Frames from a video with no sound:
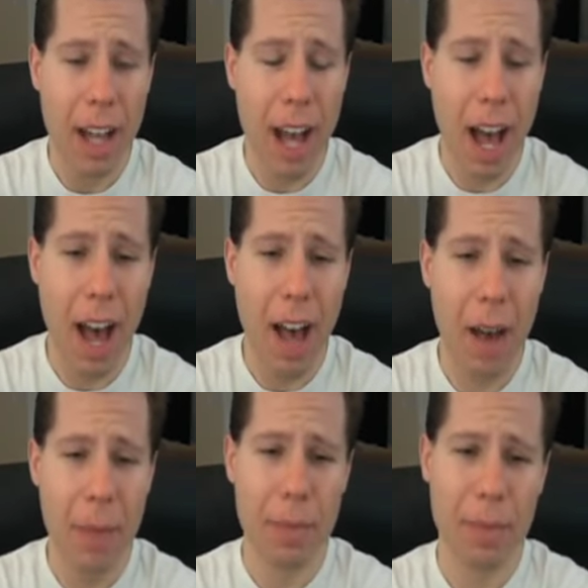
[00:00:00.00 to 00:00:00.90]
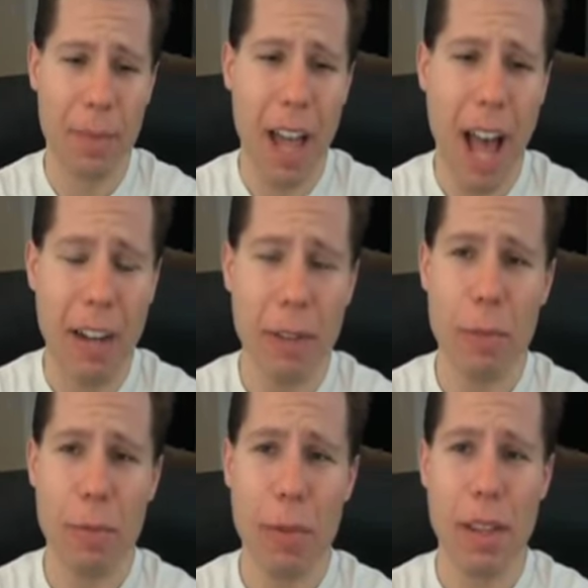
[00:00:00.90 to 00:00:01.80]
I
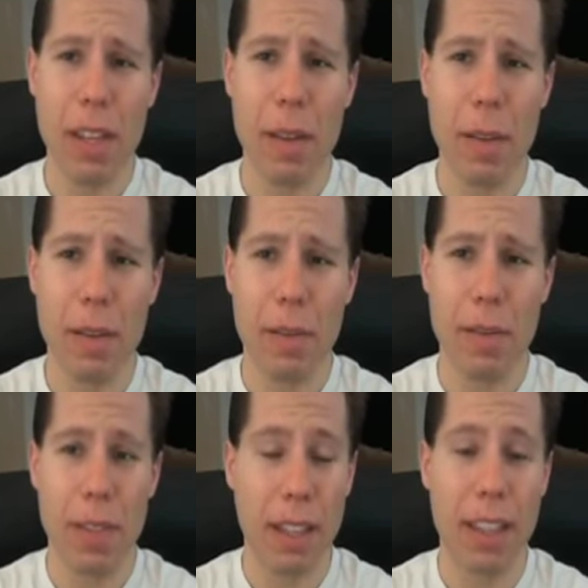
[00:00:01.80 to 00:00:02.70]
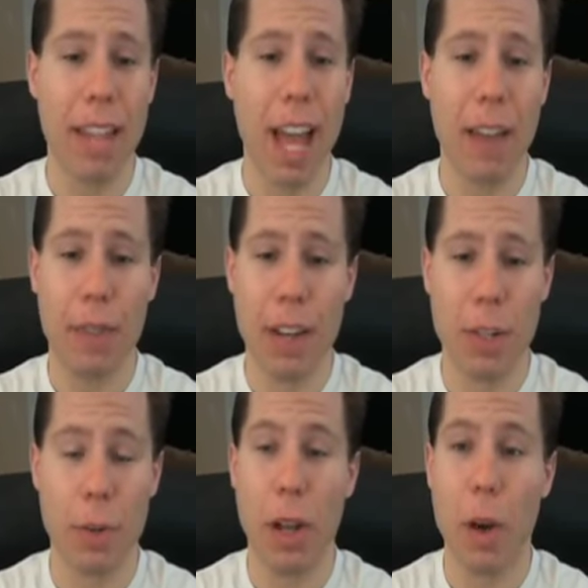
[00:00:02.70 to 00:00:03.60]
don't really think that that
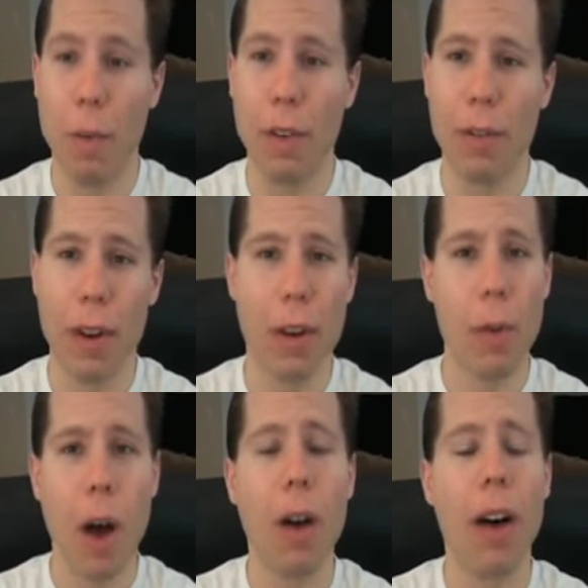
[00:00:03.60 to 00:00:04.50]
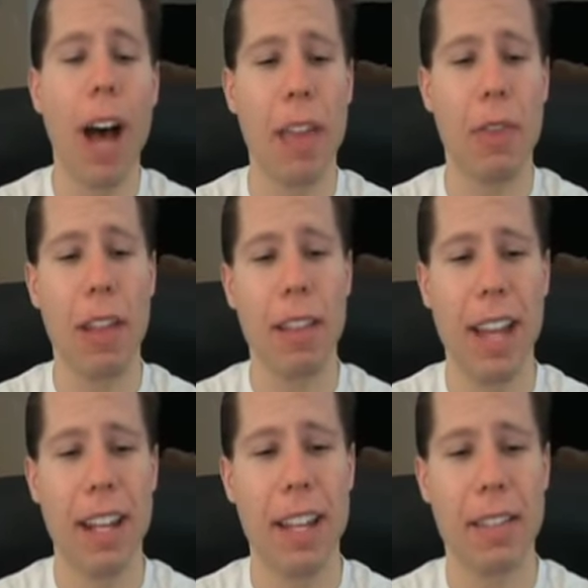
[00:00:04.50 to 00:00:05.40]
finish would go over very well. I think
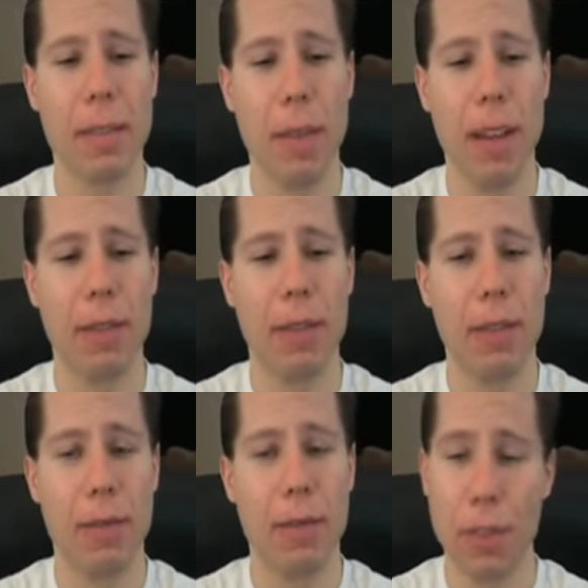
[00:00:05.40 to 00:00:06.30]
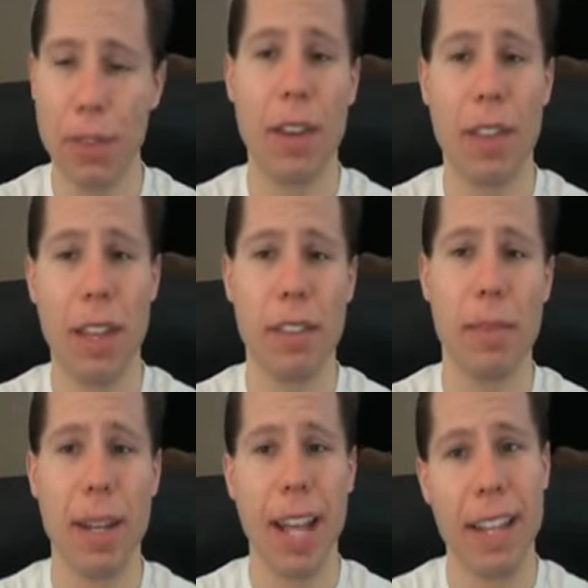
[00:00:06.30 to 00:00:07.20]
that it's a bit, first of all, I think it's a
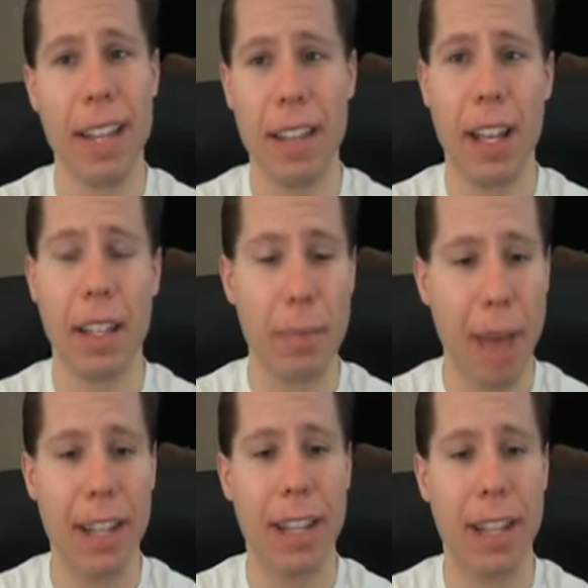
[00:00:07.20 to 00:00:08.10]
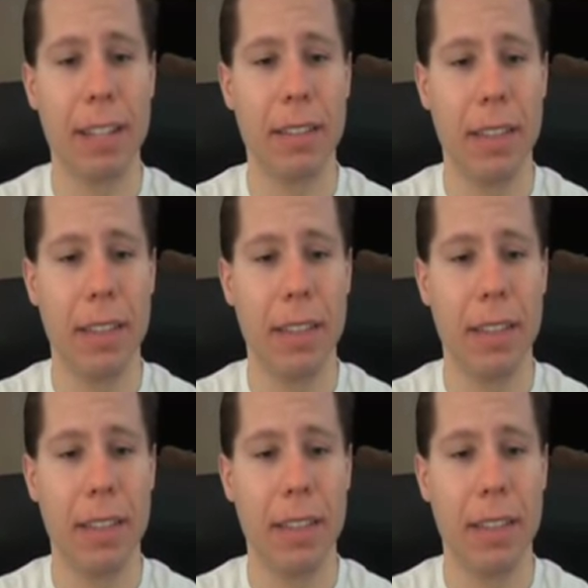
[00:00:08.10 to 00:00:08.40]
bit anticlimactic.